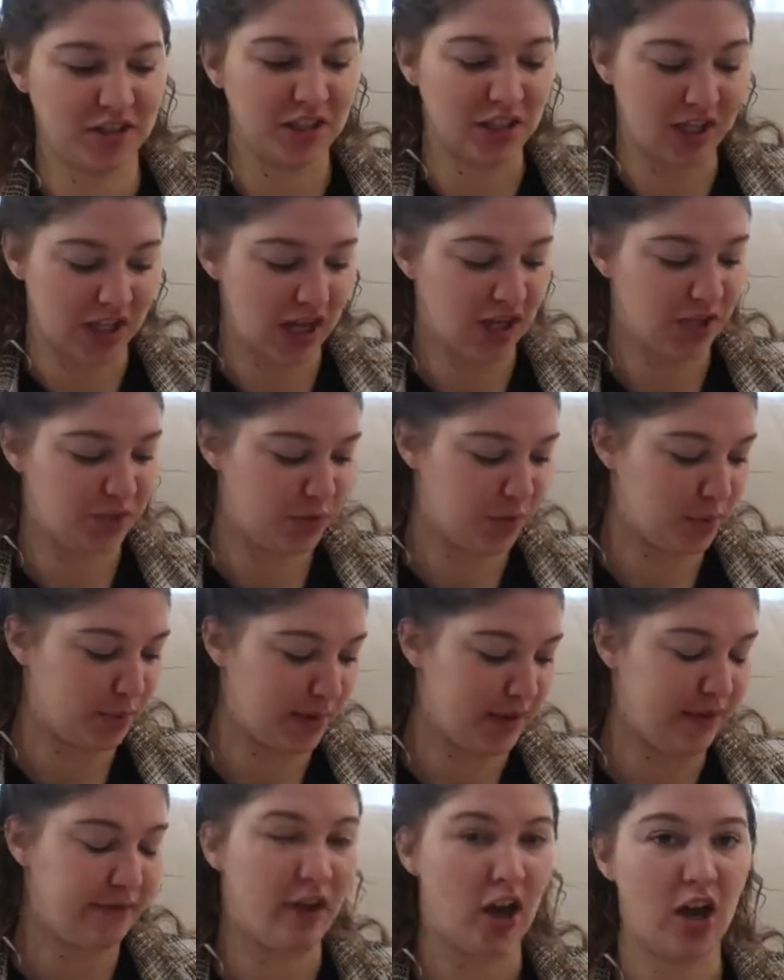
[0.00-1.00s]
The large will
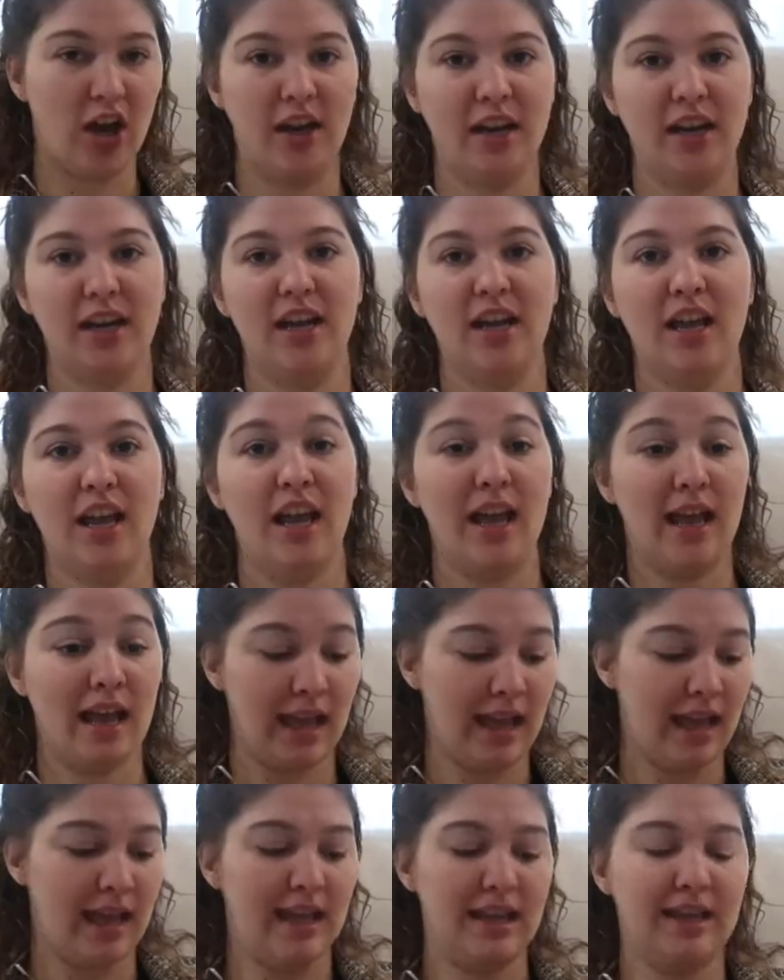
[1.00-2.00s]
be fine,
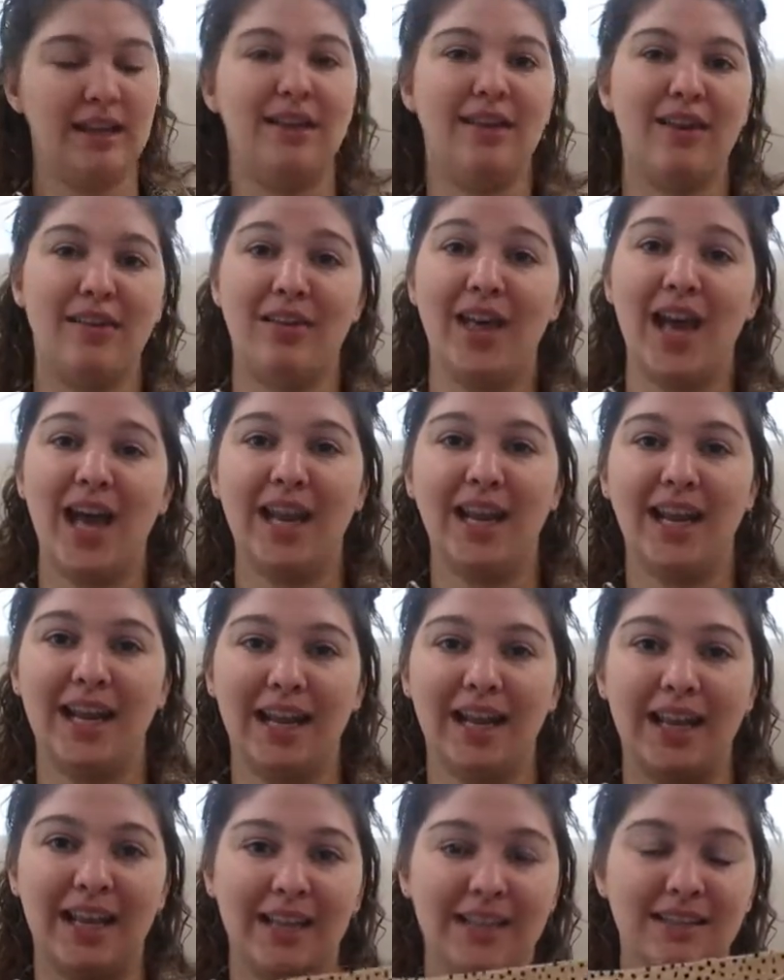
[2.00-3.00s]
and that it
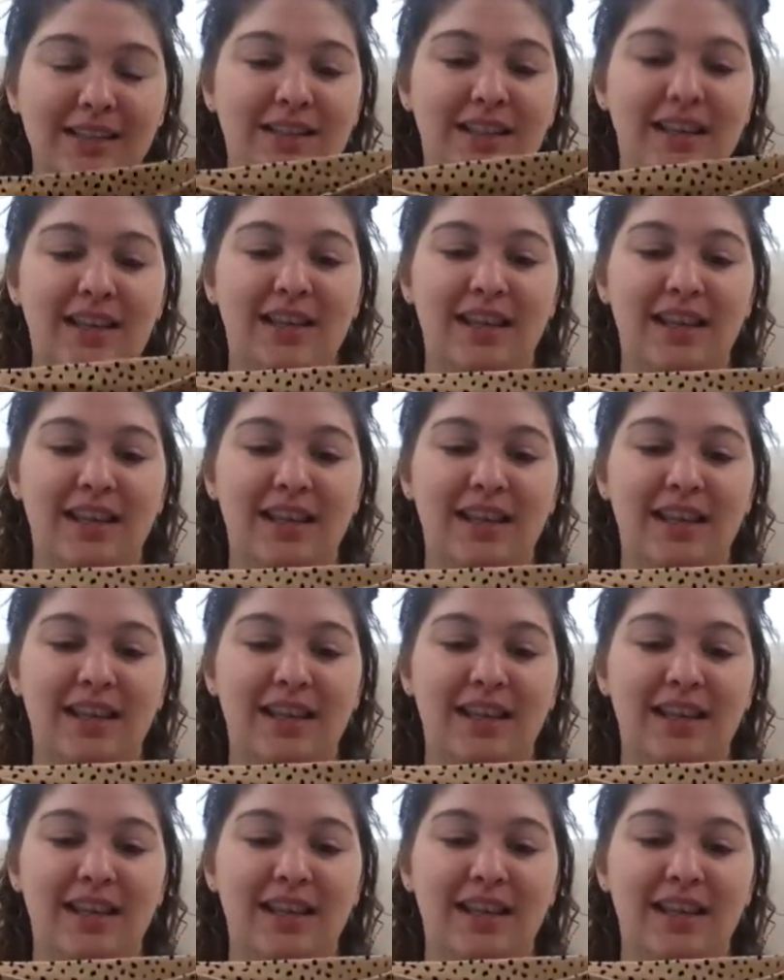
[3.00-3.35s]
is